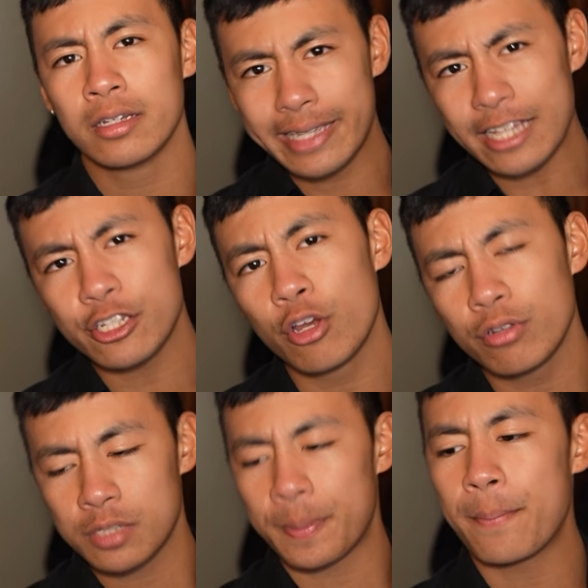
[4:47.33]
get to know
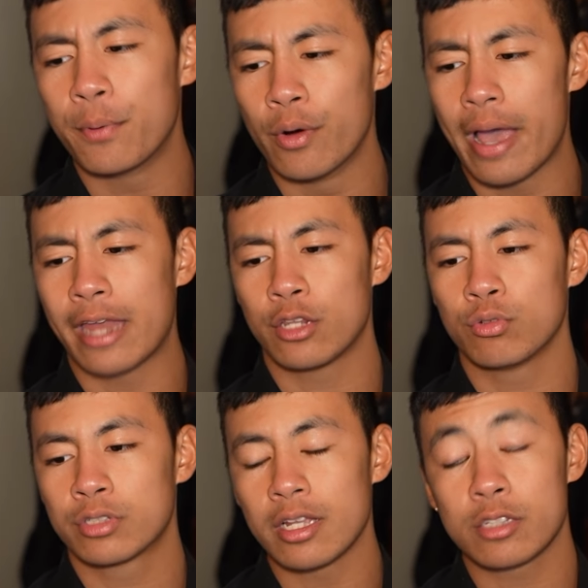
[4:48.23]
these people and you
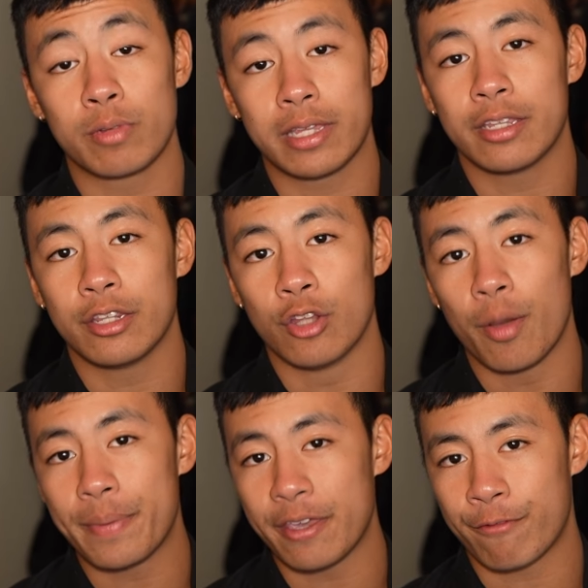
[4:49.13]
start to really
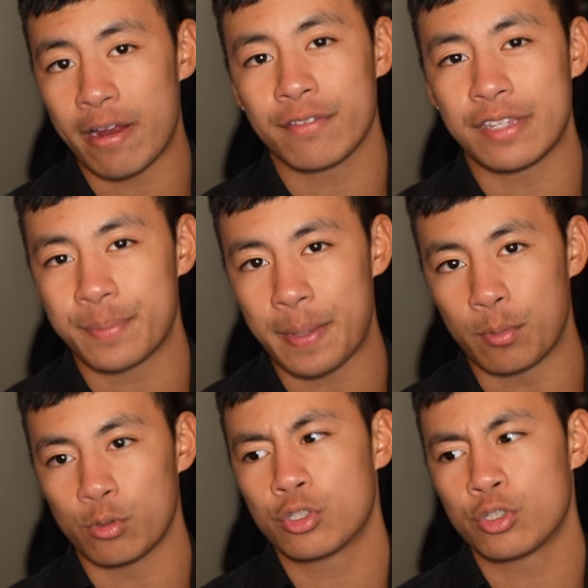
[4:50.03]
not be afraid of these people.